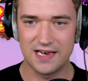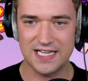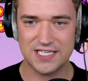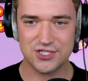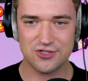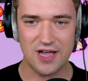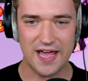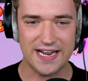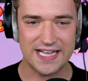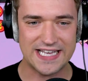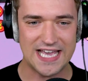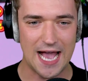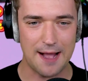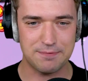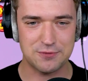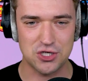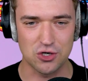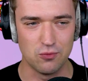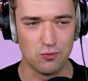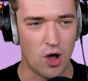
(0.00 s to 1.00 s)
Let's try to
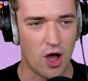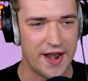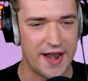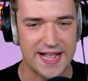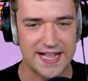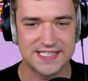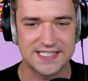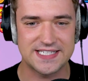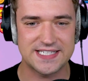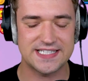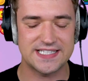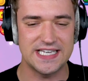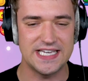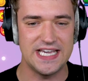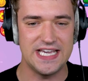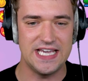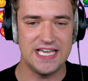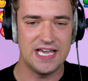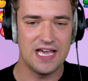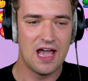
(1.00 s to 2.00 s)
capture one and
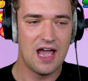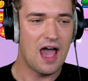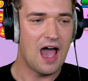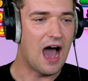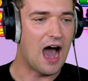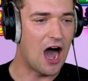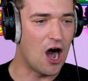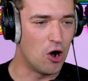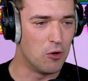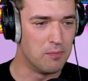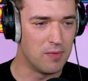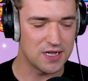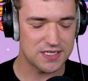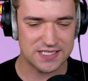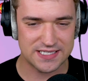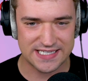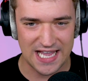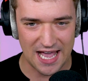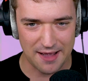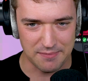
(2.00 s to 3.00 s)
see how
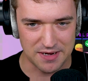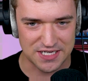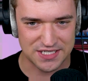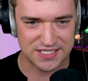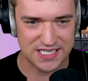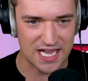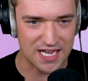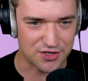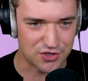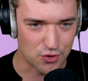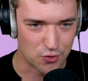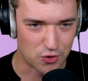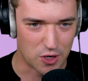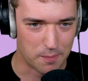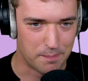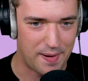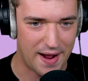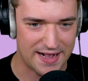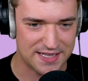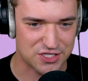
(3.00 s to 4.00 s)
much damage they do
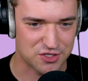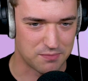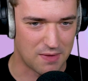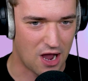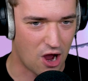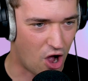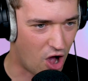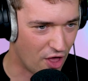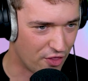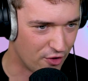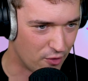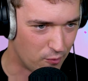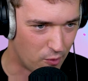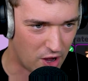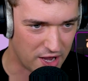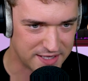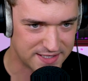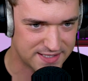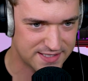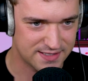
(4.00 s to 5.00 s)
compared to my other
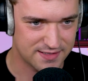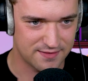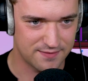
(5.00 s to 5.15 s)
ones.